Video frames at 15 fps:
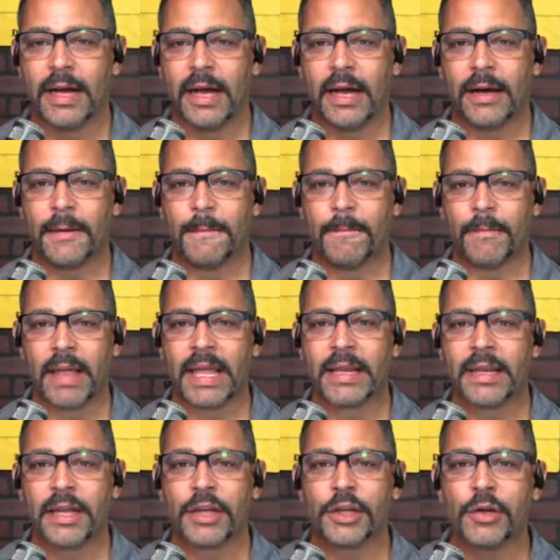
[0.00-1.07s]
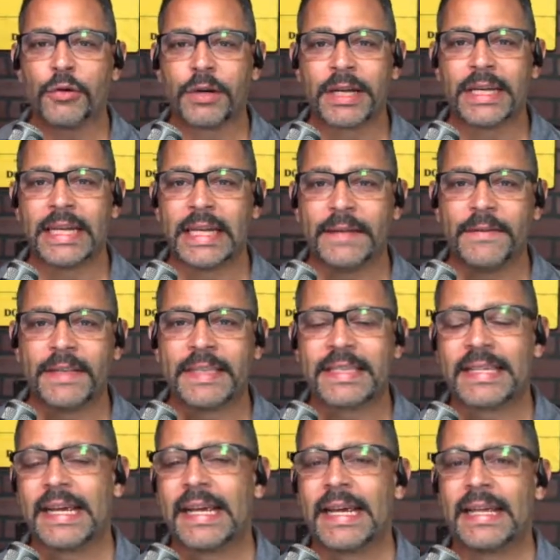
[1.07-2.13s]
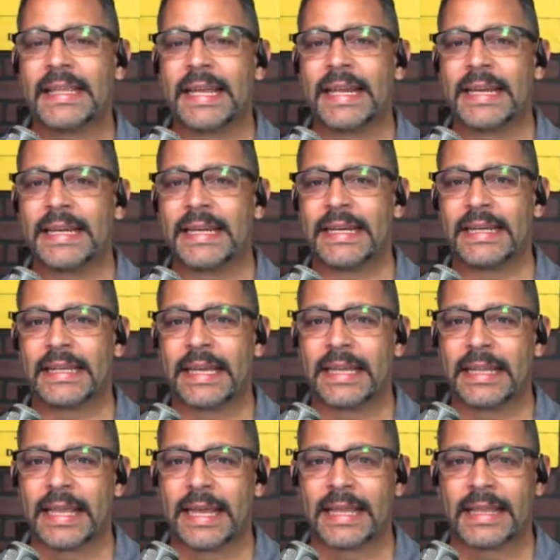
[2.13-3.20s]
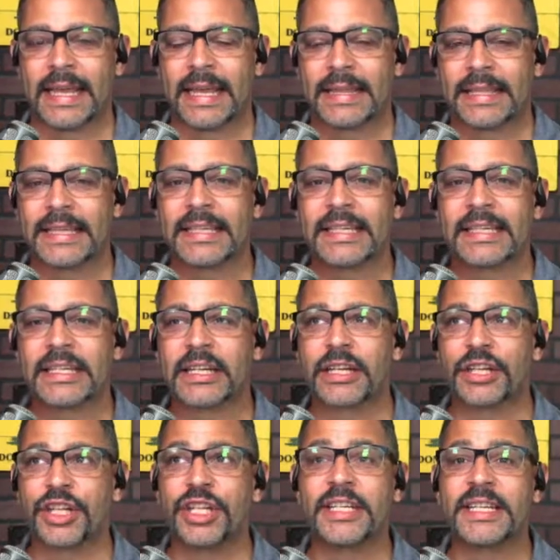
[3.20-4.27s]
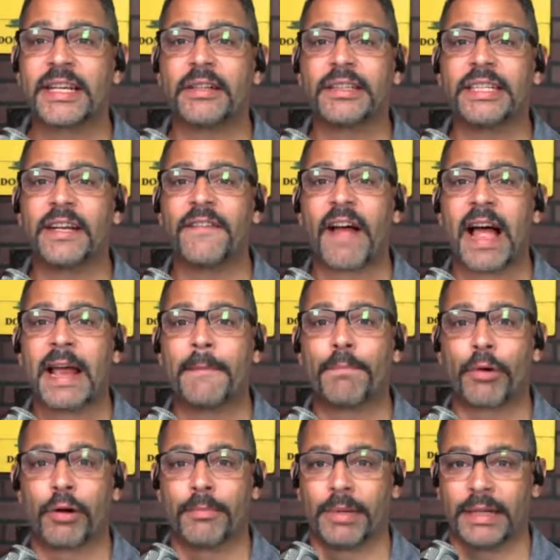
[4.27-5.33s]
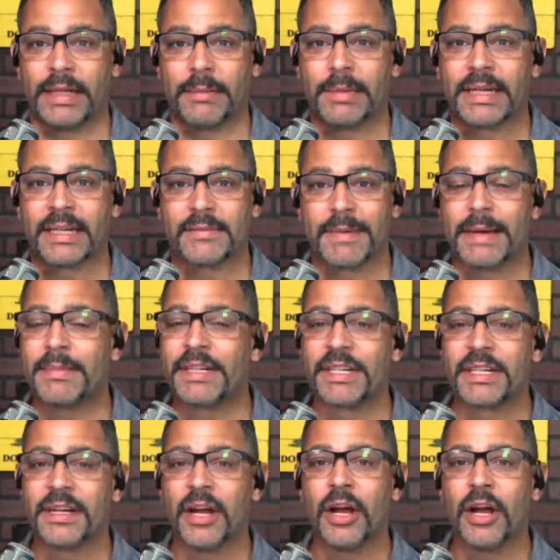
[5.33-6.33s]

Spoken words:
And you could even say that she's guilty of hyperbole because maybe she,